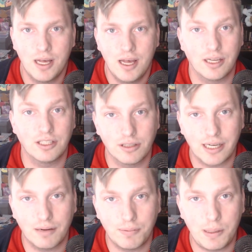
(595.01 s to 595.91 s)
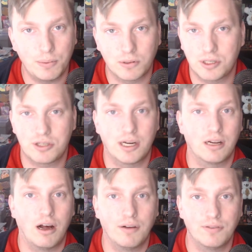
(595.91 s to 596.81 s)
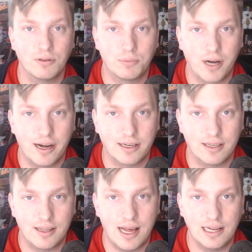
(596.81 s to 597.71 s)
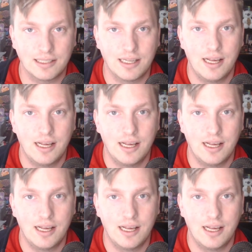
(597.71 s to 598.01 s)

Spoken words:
And look out for people who are just trying to offload product that